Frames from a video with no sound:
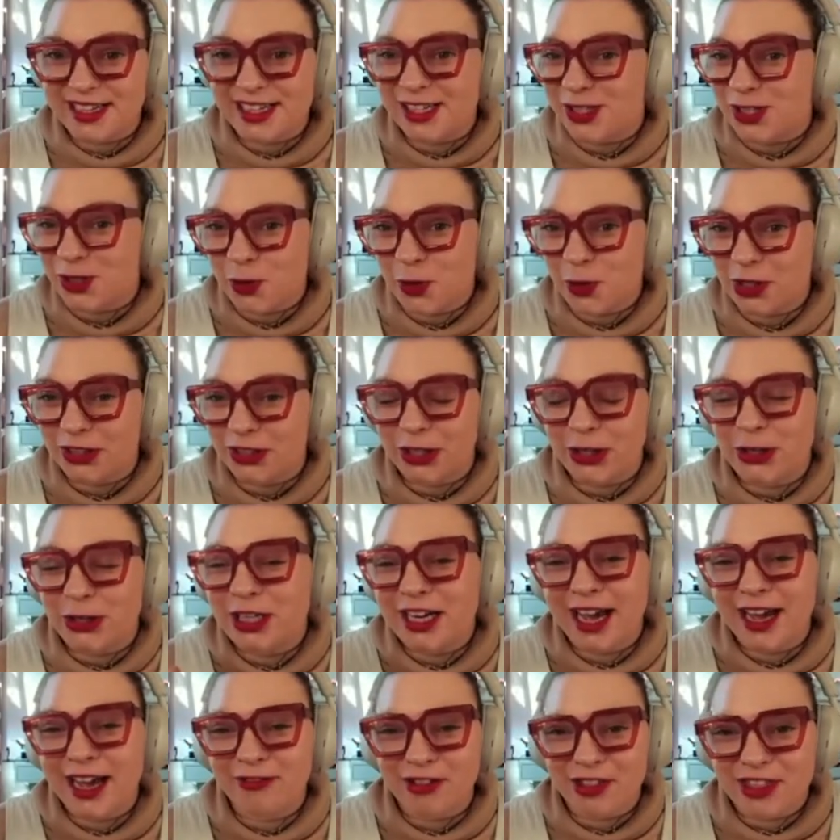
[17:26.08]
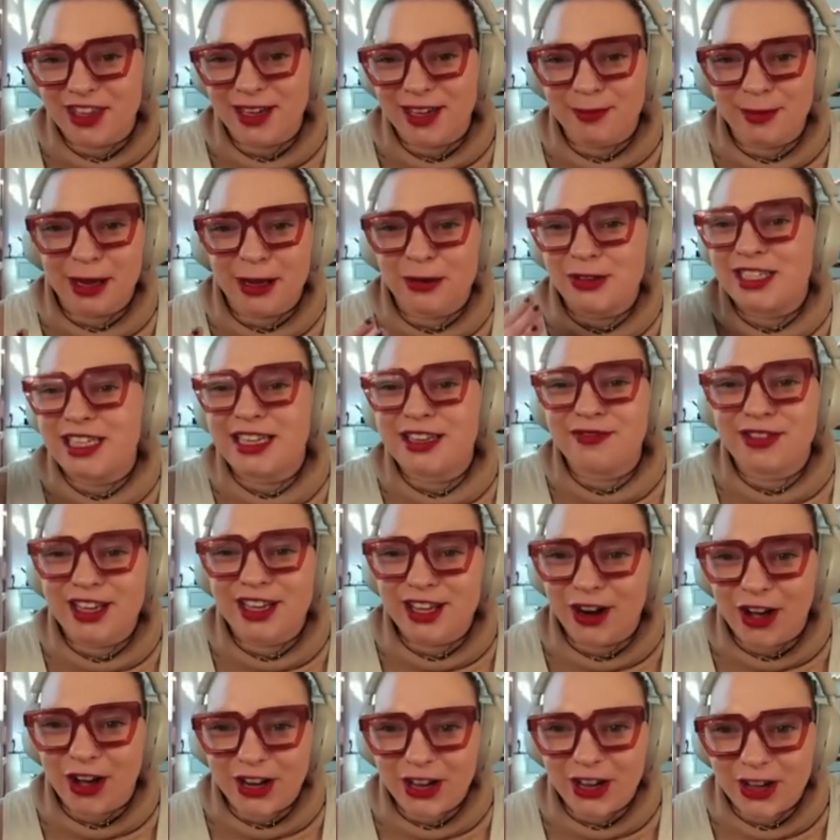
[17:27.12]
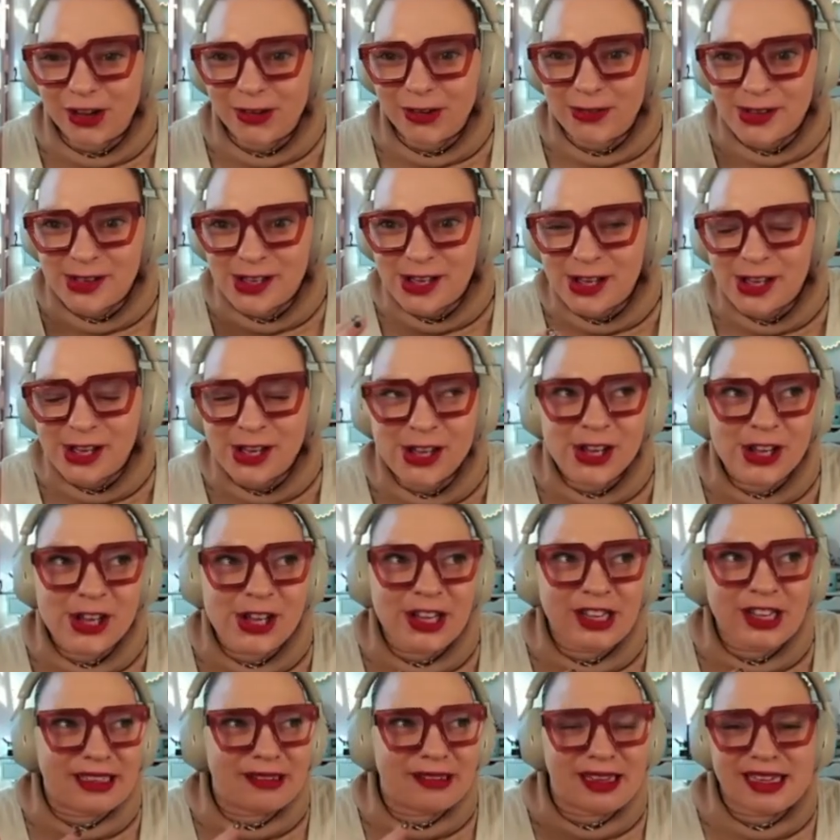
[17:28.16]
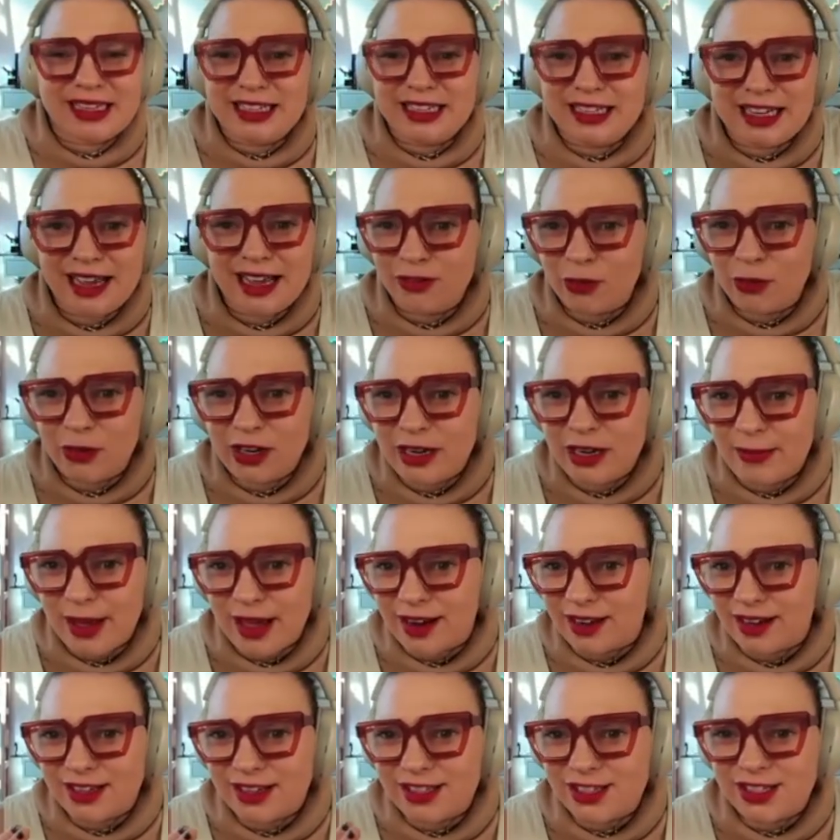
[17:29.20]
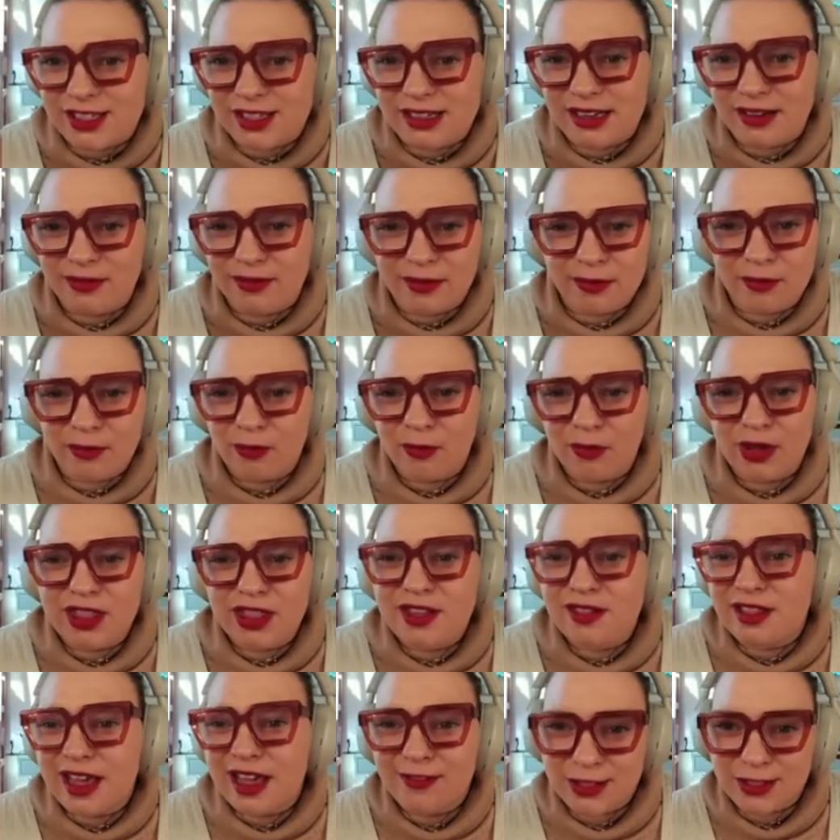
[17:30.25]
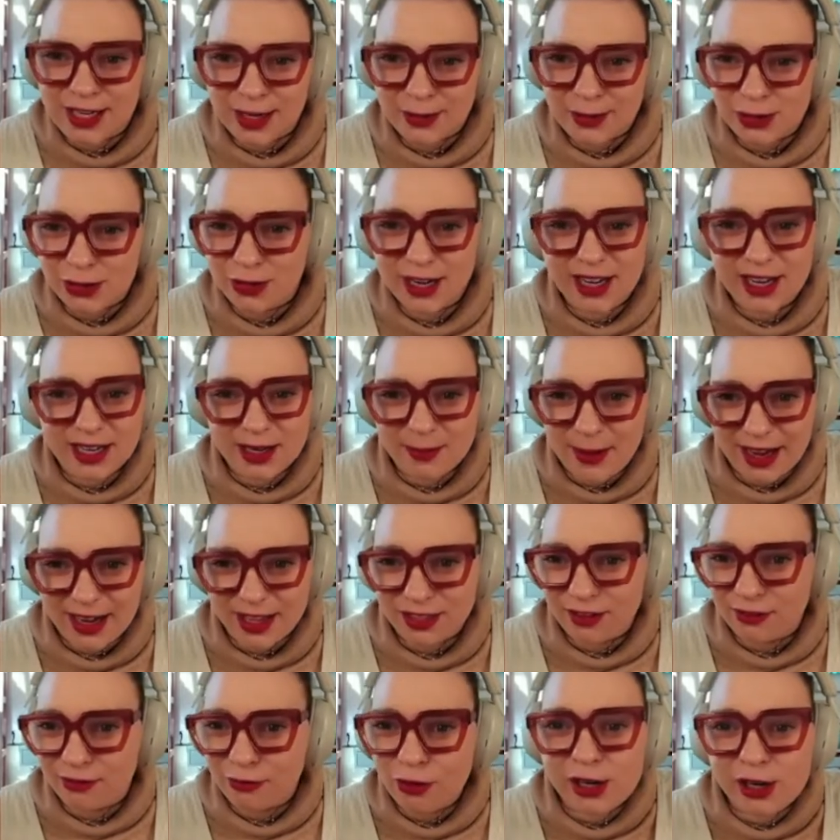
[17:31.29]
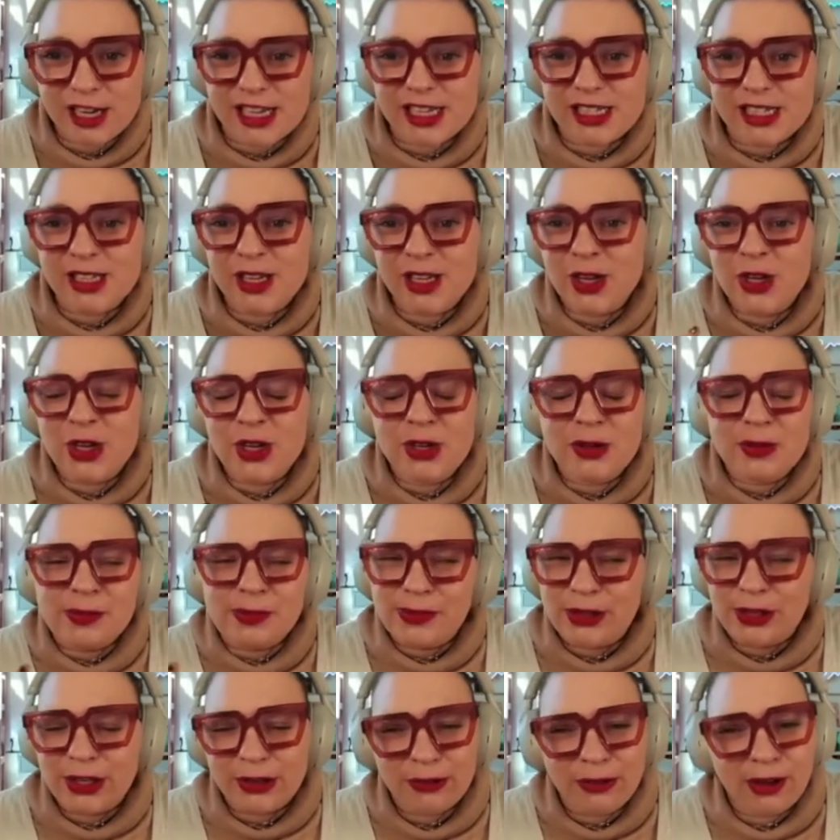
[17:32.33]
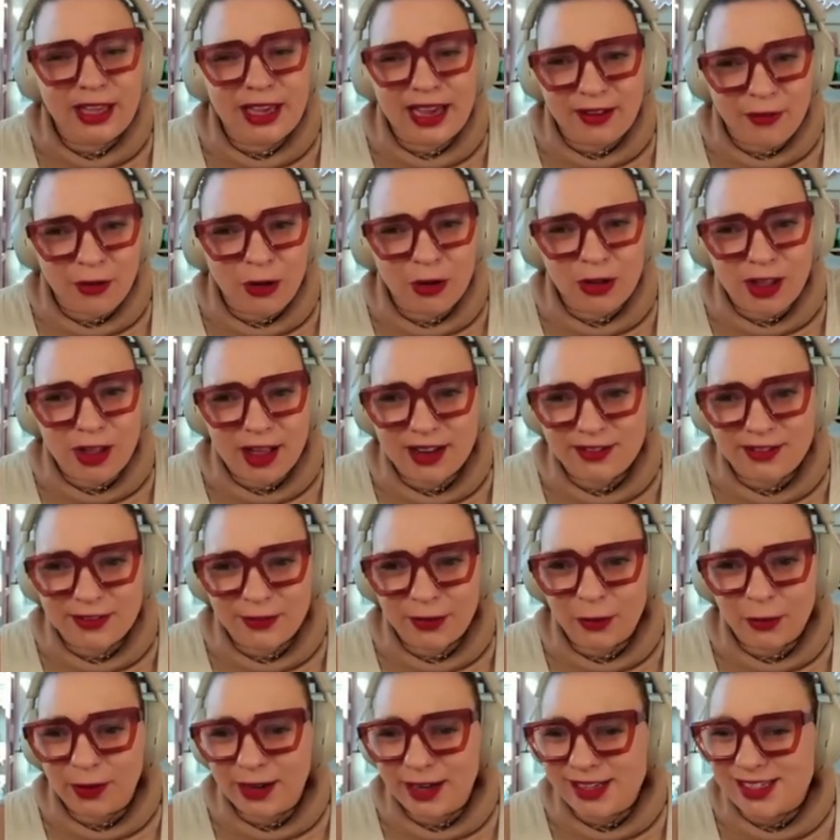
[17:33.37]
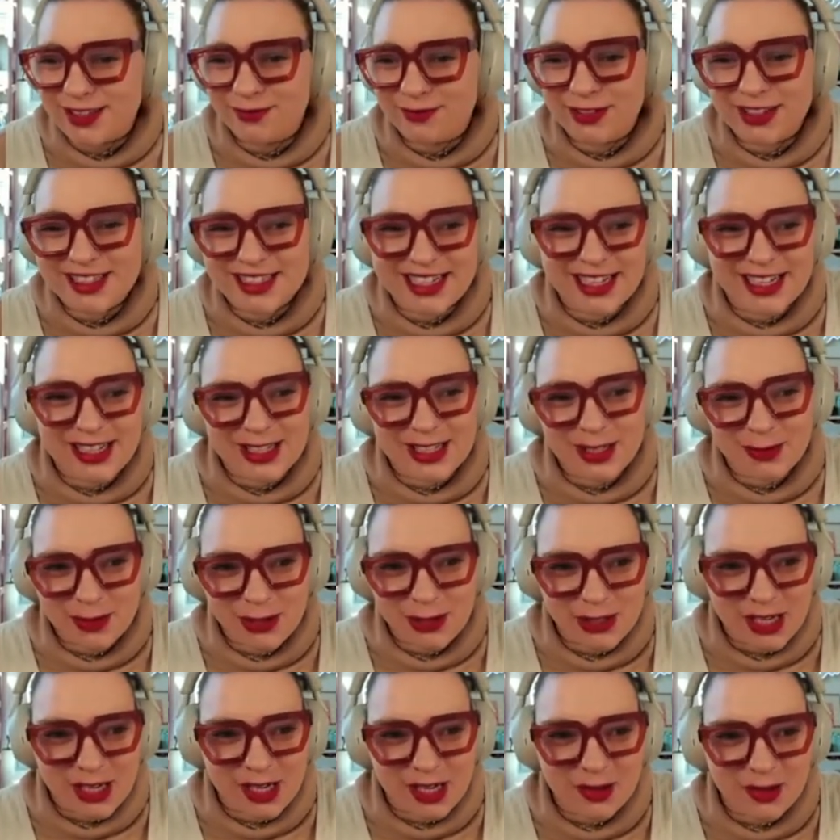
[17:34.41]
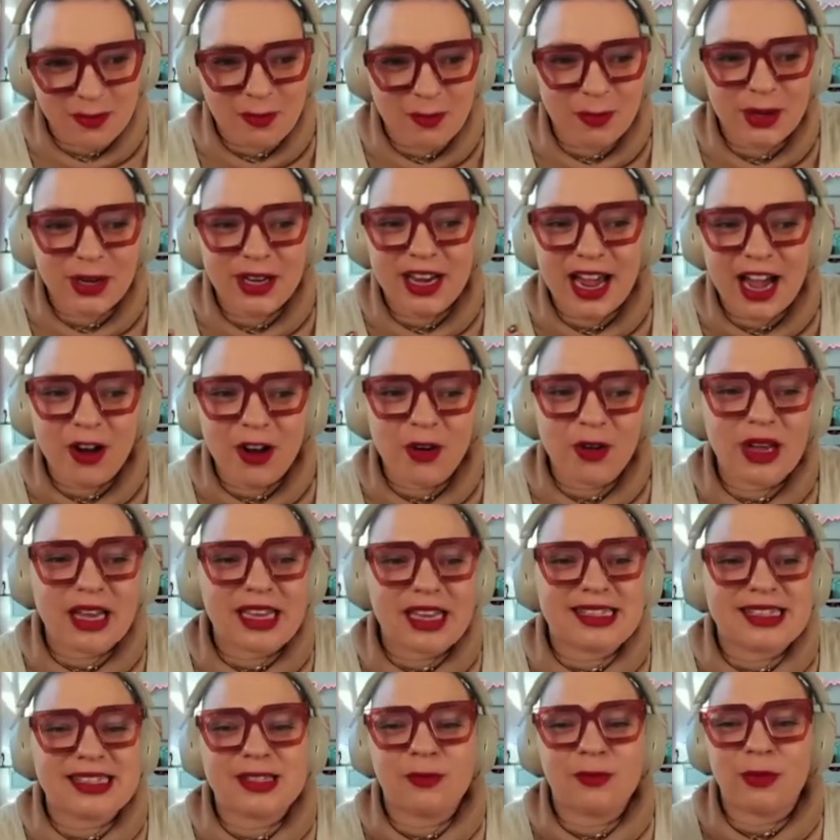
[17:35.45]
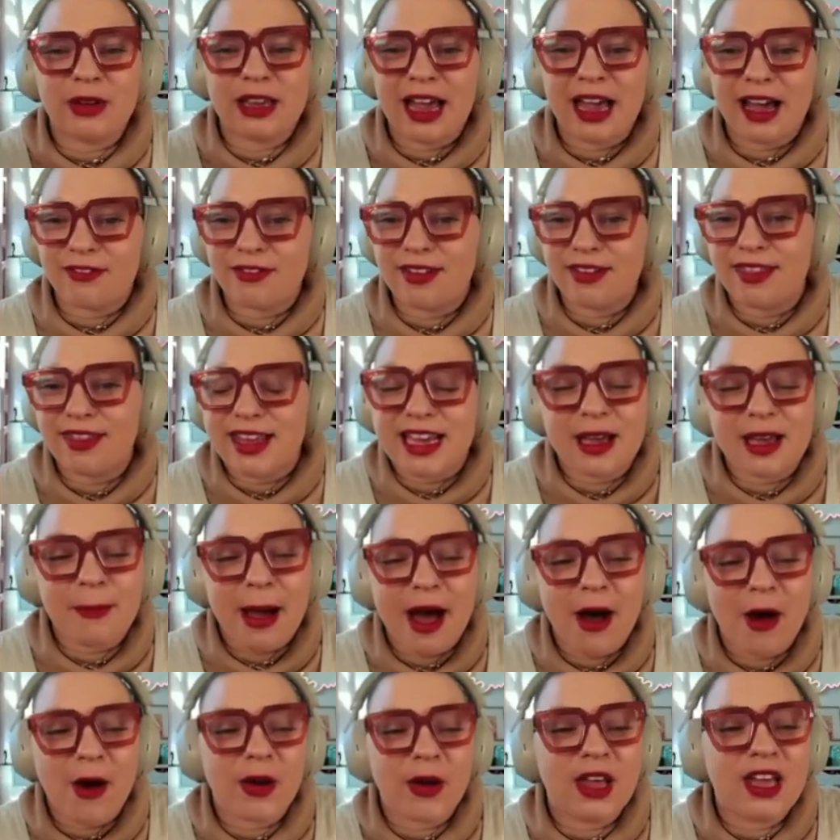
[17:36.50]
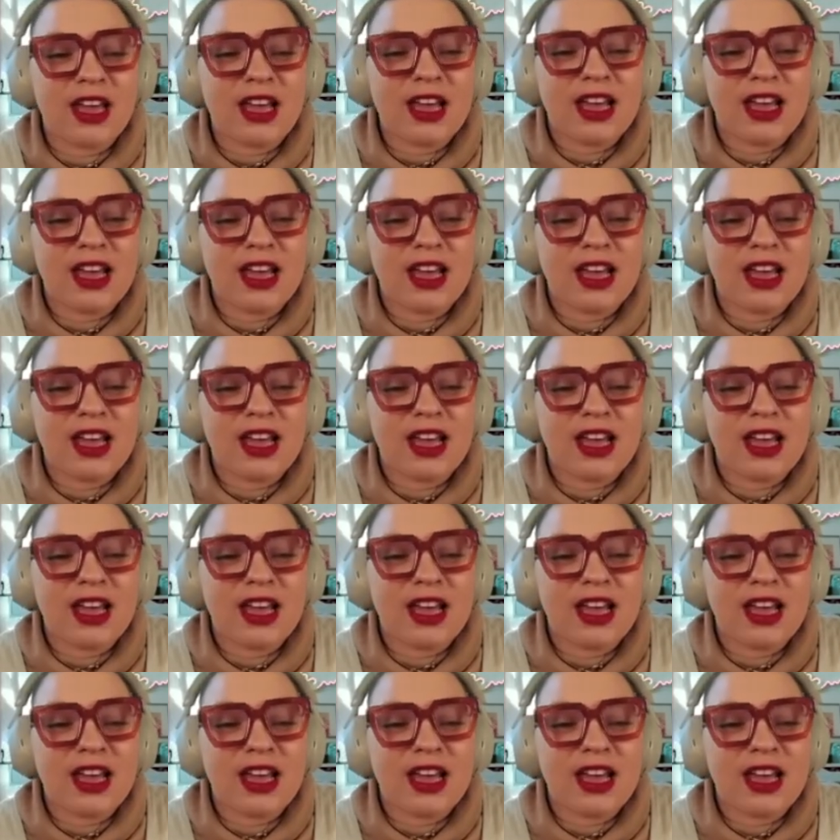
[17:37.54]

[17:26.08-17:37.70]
and historically, you didn't have to think about TV and audio. It didn't have to worry about it because when the laugh track was created back in the 40s, you didn't really have a whole lot of different ways of listening to music. But now we have to think about